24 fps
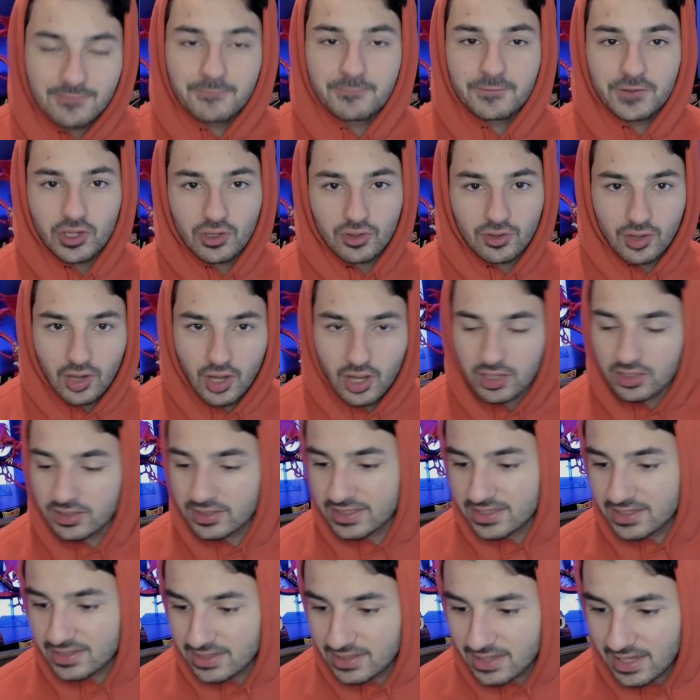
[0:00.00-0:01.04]
Fuhrer
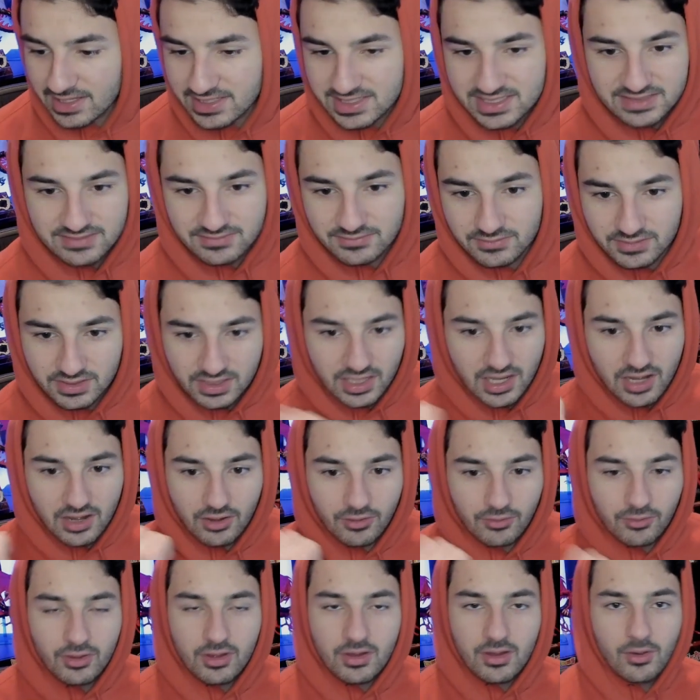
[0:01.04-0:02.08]
Ugly that's, you
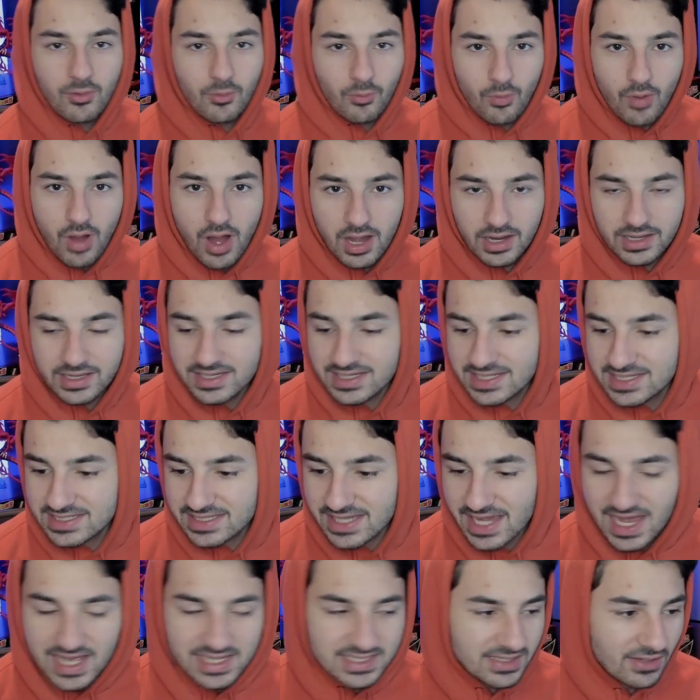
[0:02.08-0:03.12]
know, walking his
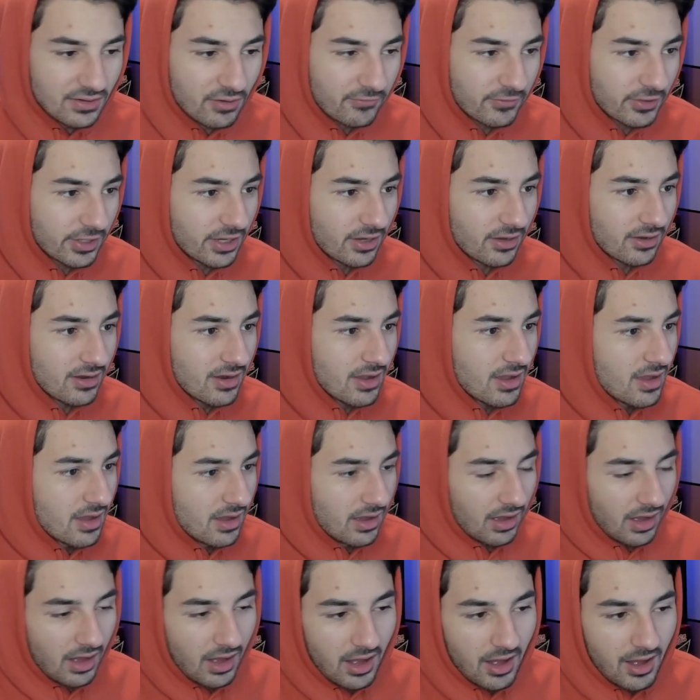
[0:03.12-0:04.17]
ass over here.
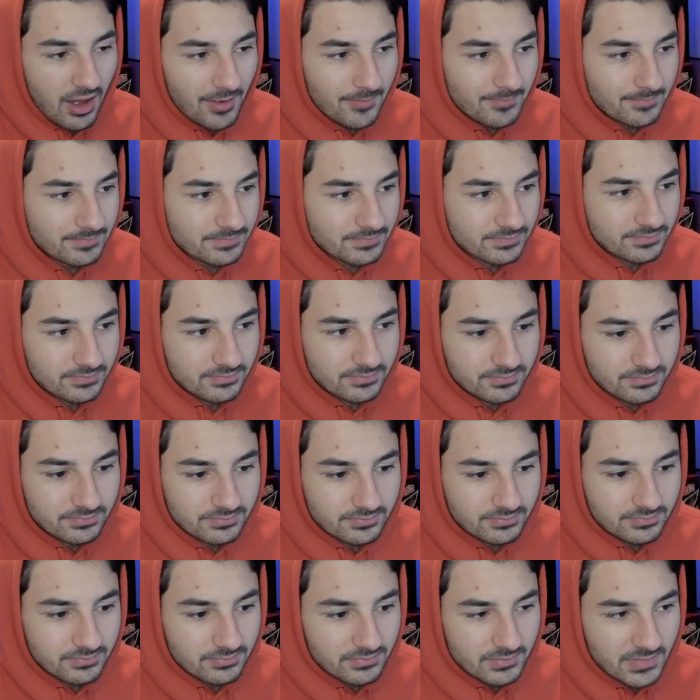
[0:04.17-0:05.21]
Um
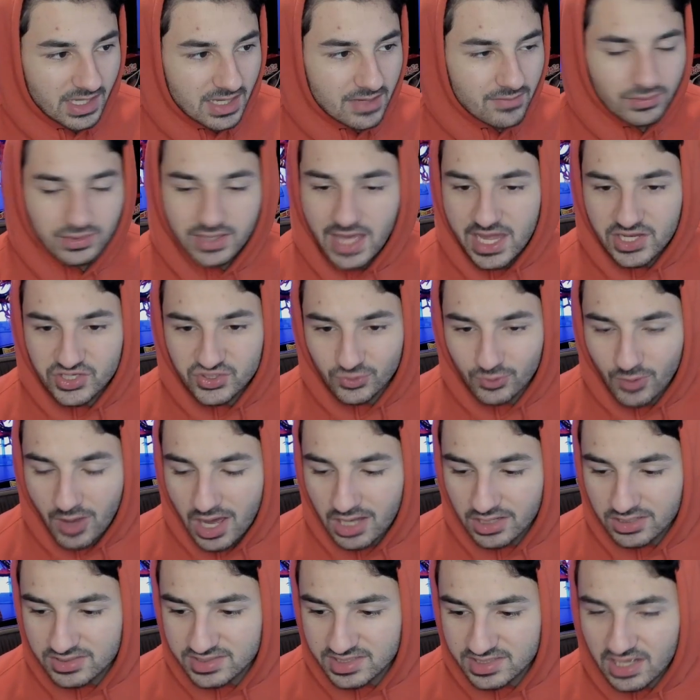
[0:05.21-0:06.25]
Evil Natural
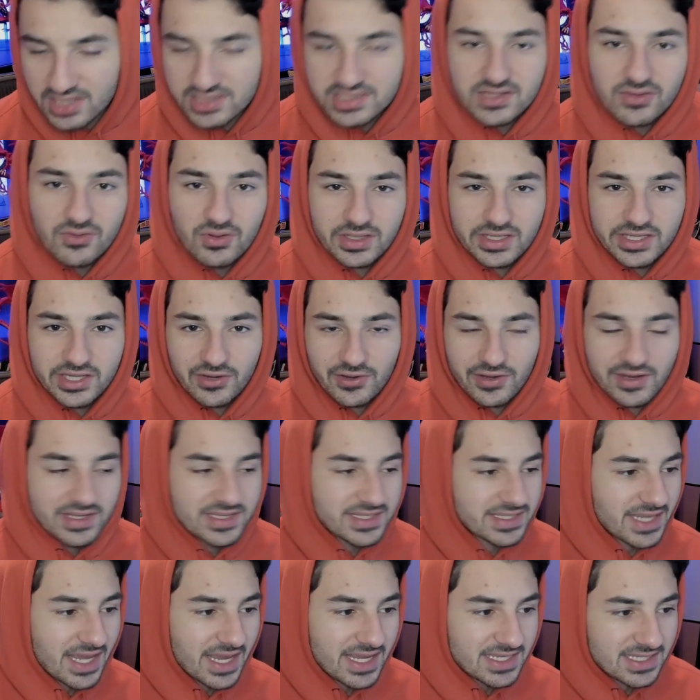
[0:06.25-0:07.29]
Water is also a curious
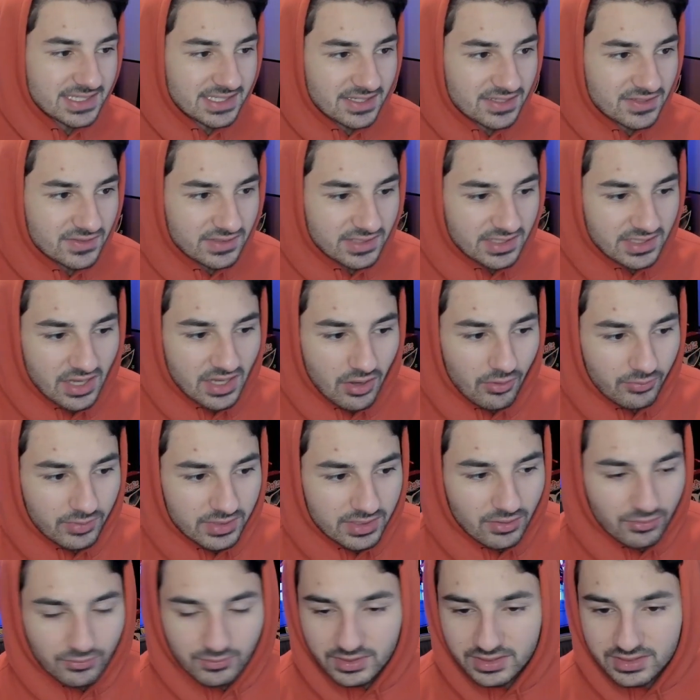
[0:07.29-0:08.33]
case because, you know, we
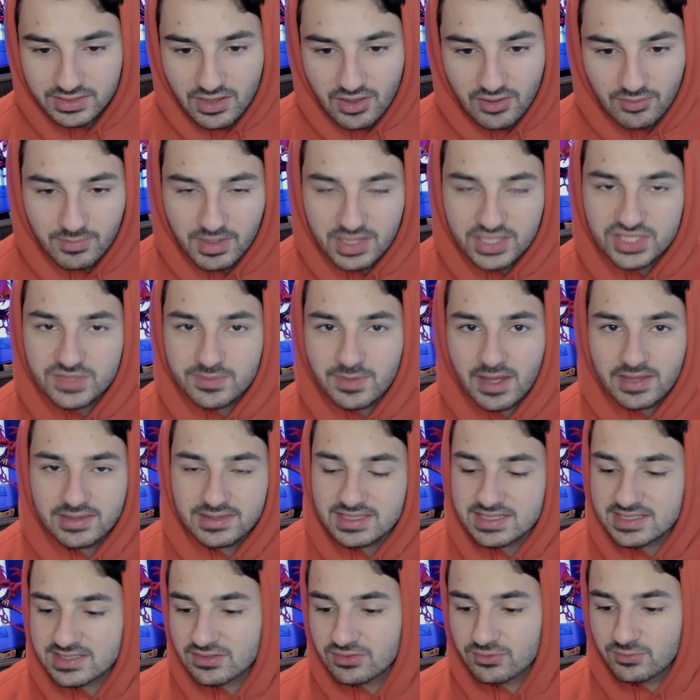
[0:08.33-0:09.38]
don't really know much about
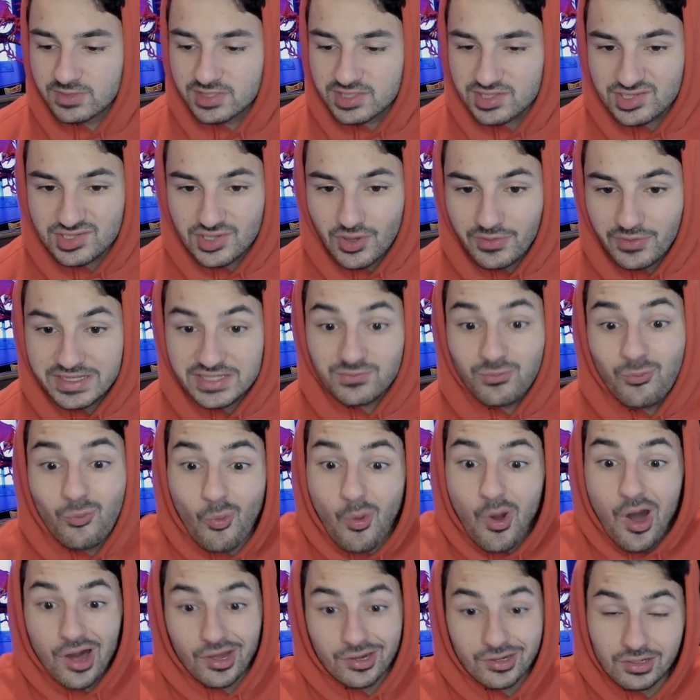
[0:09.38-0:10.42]
this dude. We just know he's
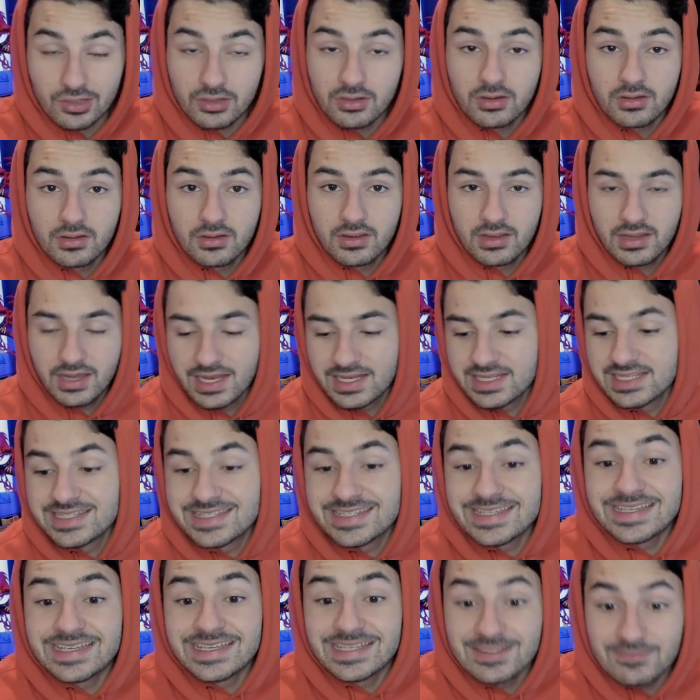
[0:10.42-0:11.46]
water and he's
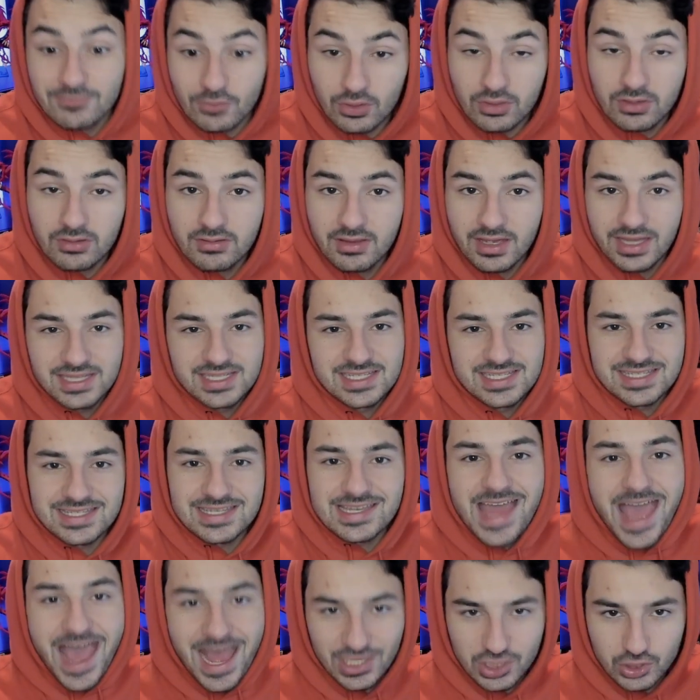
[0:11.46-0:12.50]
evil and he's
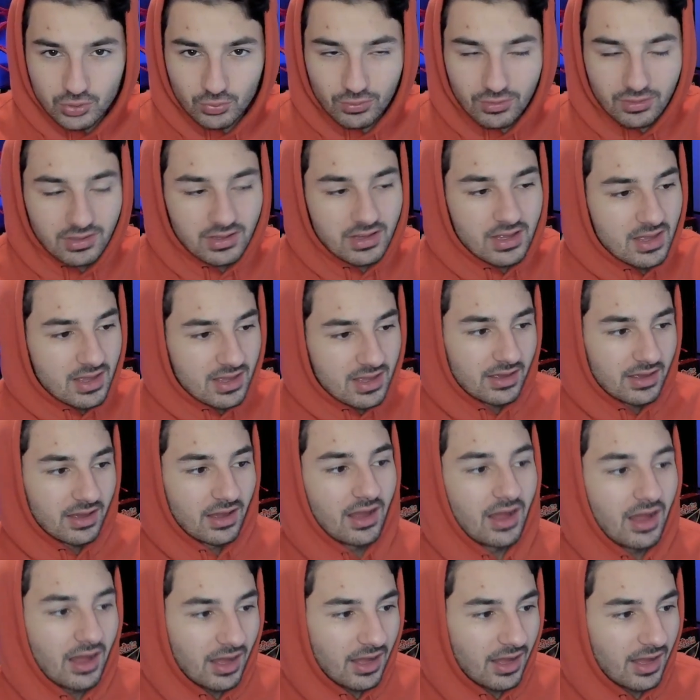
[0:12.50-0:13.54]
natural.
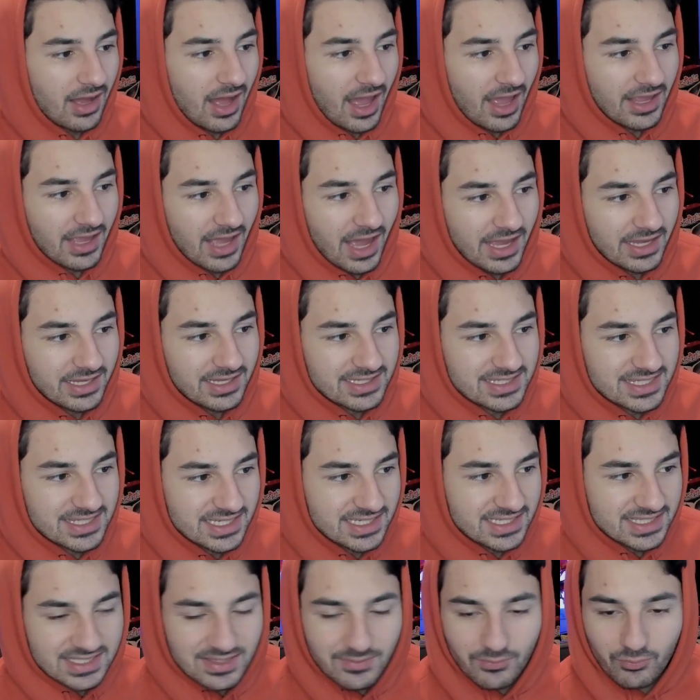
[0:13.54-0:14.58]
Uh, I, I could
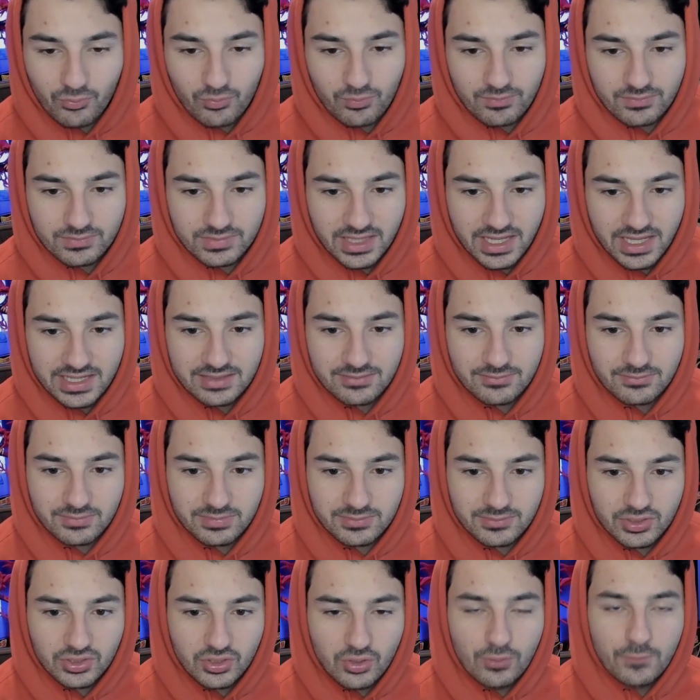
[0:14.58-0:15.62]
see some, like,
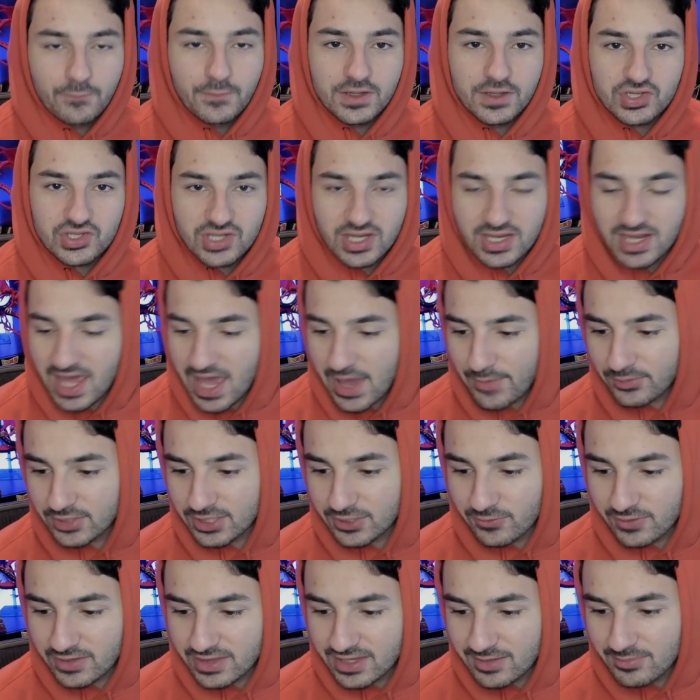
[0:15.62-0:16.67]
goofy shit happening
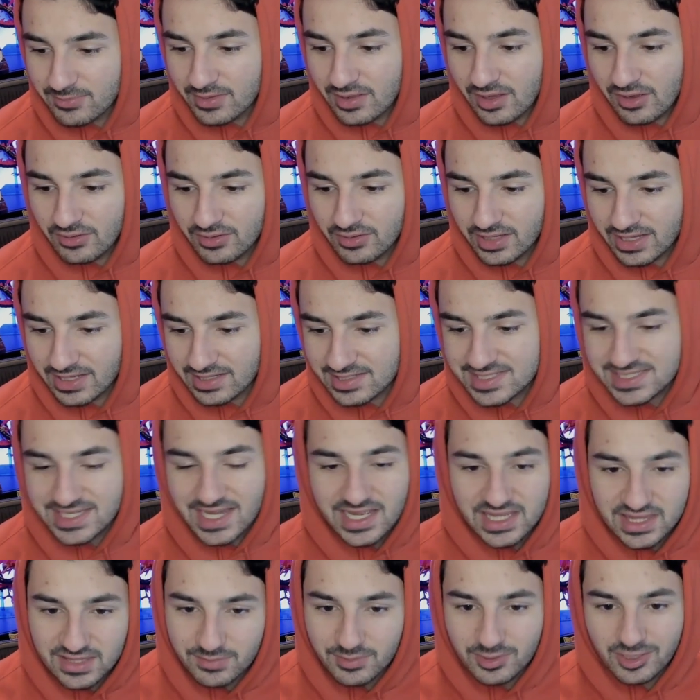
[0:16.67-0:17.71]
with him, though. Like,
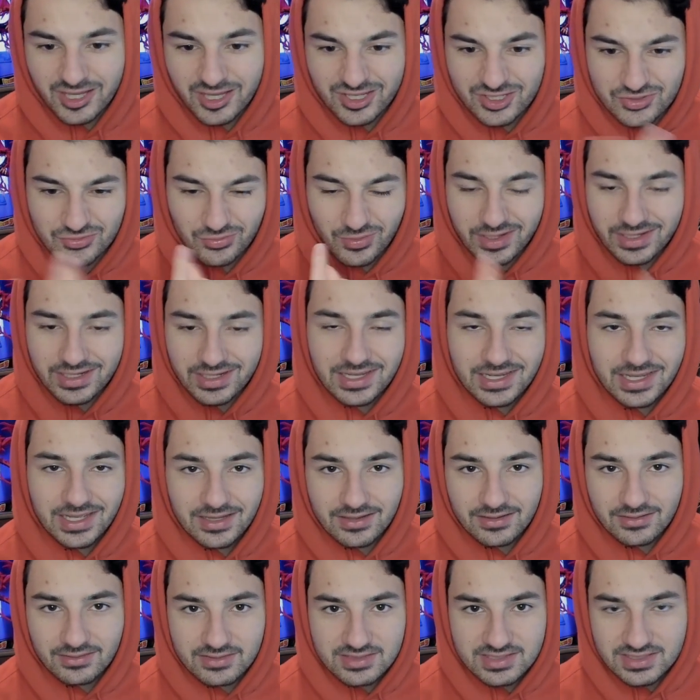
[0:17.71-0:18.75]
Saitama, like, drinking it
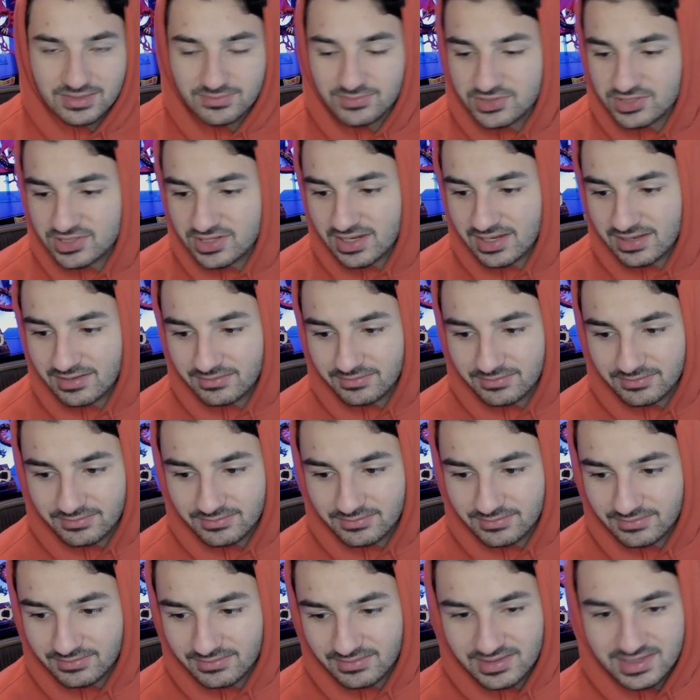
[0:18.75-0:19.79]
or some shit.
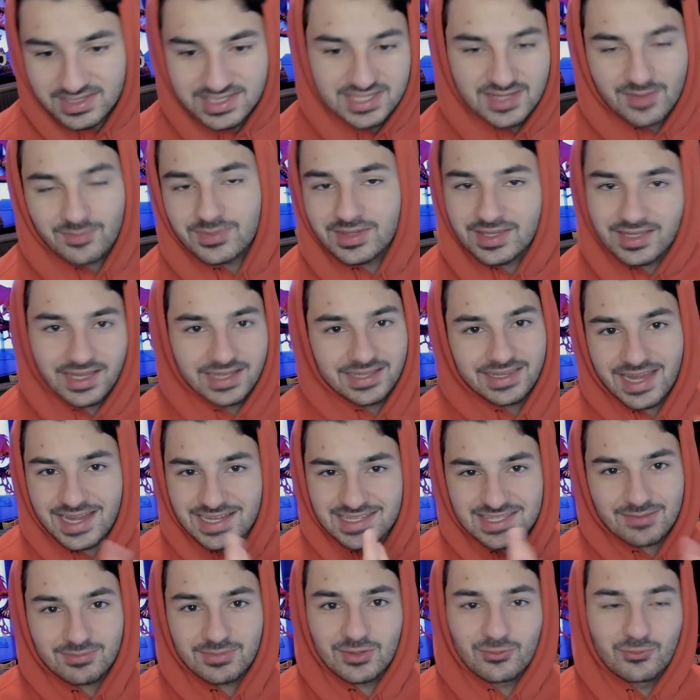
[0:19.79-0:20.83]
Something like that.
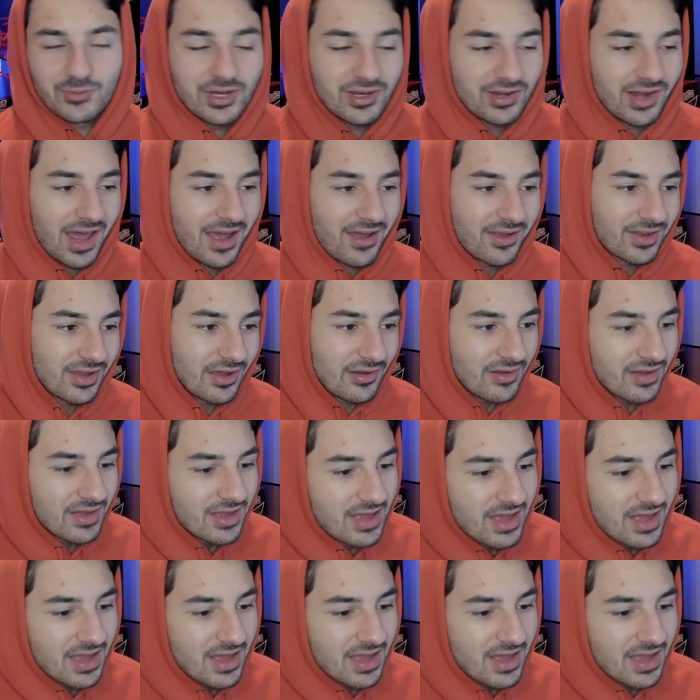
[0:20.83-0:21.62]
Something weird. I don't know.